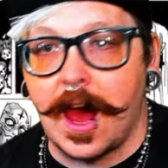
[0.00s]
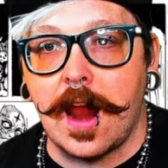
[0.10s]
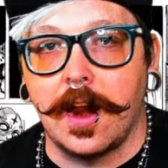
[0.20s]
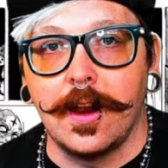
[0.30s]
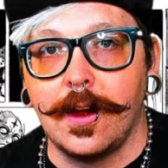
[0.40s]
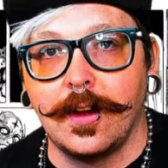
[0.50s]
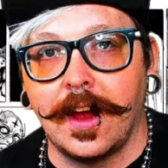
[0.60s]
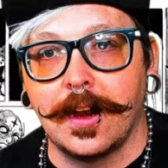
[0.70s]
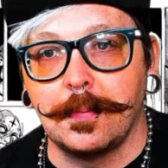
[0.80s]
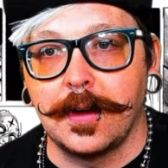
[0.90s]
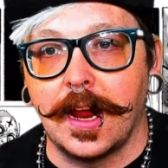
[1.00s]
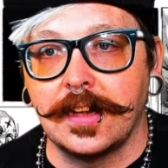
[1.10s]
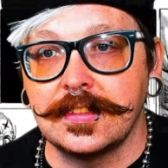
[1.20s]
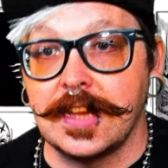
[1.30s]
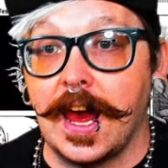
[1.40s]
I don't know how to
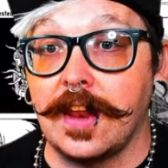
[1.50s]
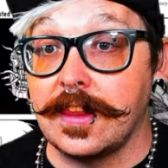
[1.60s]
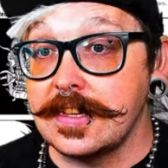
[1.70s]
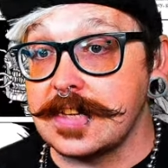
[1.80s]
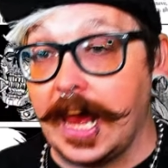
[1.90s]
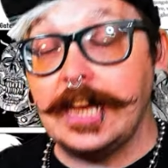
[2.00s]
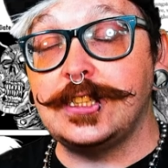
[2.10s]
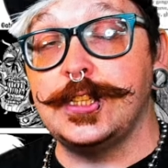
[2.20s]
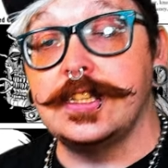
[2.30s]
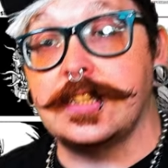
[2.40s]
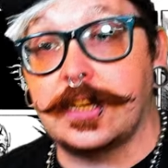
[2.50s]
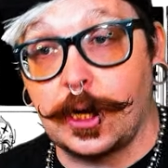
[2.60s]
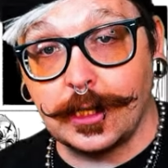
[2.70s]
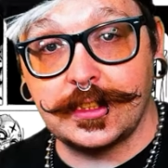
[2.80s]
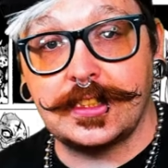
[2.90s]
pronounce that. This ancient
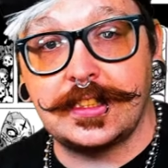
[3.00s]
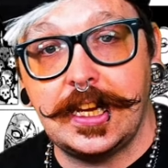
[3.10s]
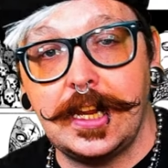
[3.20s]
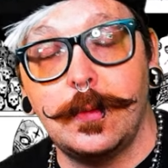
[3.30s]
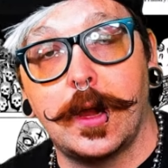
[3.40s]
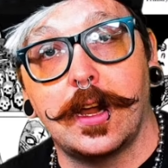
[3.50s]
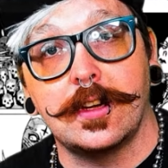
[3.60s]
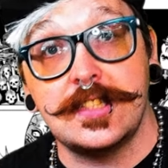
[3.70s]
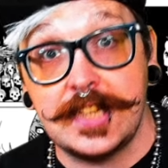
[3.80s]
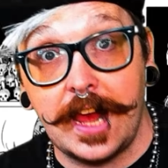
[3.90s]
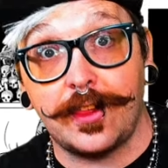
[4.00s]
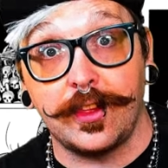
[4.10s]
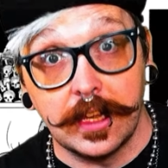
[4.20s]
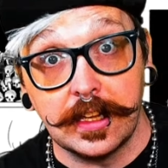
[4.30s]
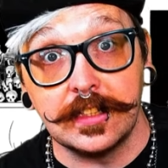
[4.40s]
cursed city where
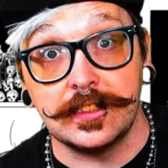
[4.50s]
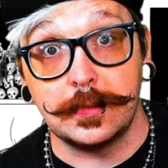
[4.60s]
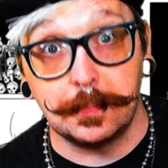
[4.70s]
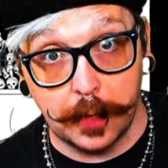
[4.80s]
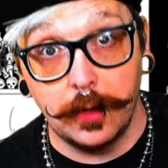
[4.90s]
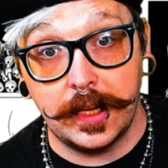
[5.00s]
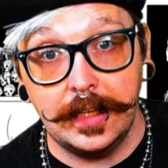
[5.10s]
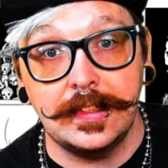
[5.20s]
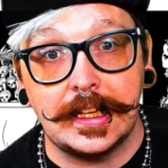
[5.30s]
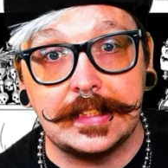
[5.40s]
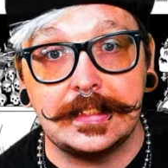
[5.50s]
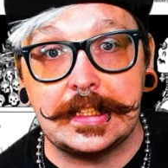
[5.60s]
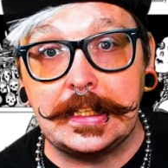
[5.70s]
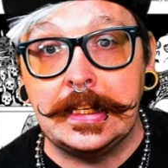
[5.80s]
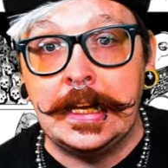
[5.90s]
death is broken,
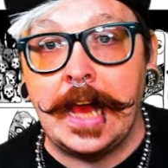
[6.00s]
indeed.